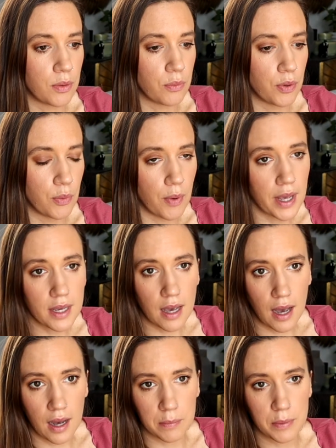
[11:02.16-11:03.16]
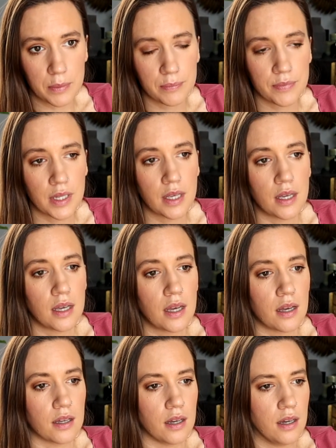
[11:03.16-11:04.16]
when we wake up,
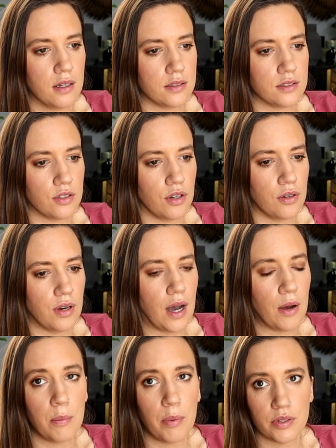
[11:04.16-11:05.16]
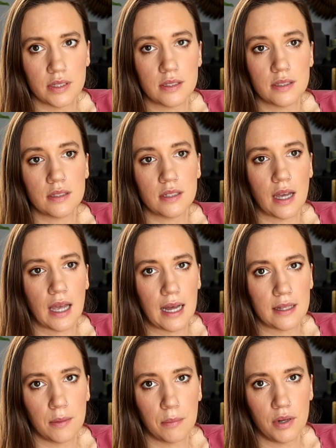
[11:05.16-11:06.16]
so our bodies is in a
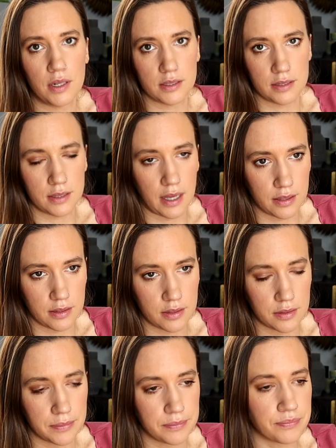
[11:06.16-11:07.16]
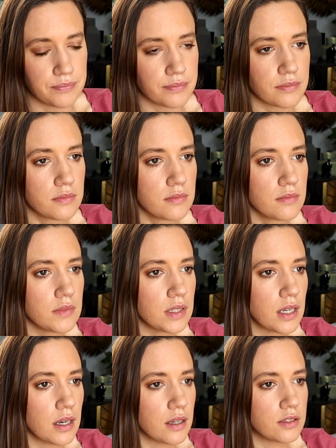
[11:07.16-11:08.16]
catabolic state.
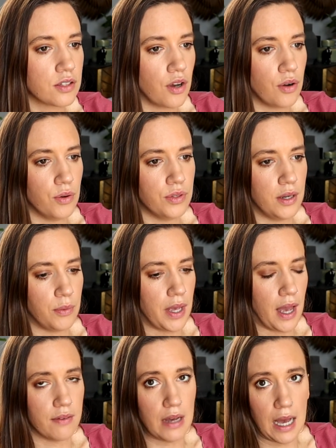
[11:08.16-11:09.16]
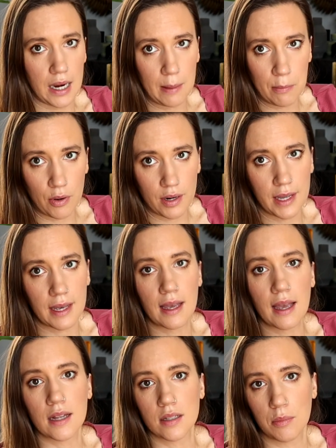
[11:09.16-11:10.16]
So that we have anabolic
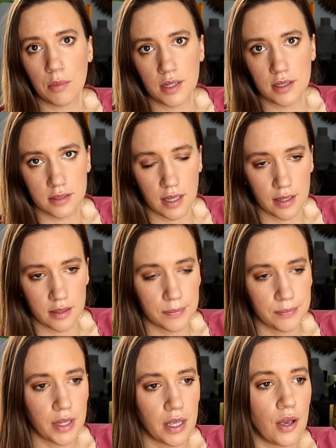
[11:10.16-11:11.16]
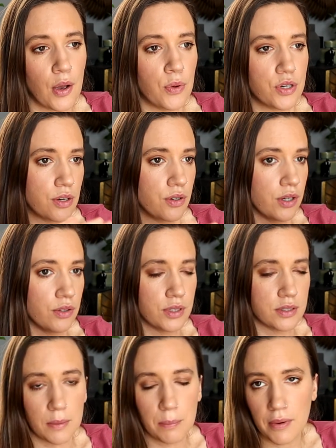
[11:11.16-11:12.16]
and catabolic state, which I'm gonna do a
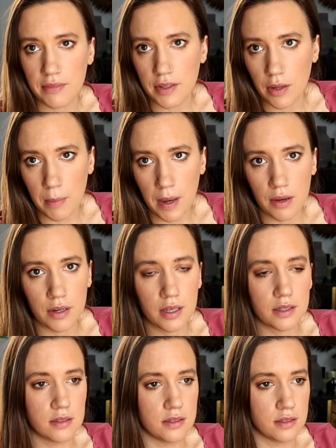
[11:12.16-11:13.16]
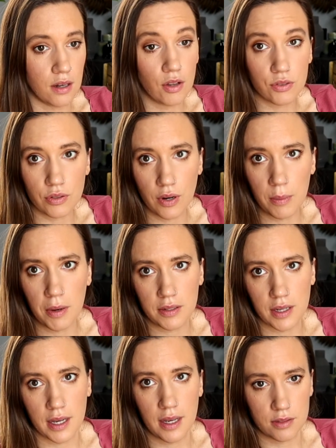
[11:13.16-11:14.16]
separate video about it because there's a lot to know about
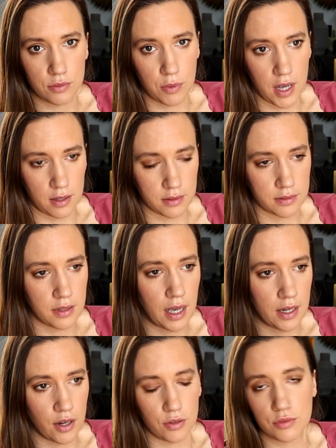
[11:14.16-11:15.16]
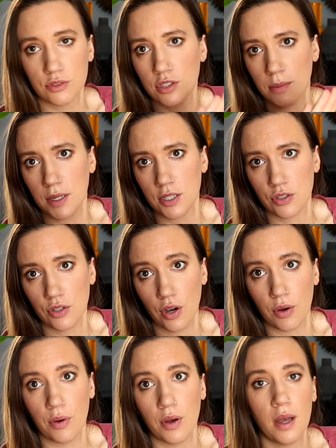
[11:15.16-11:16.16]
that as well. I know, so much to
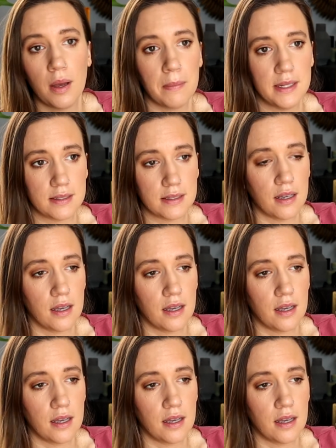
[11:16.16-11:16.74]
know, but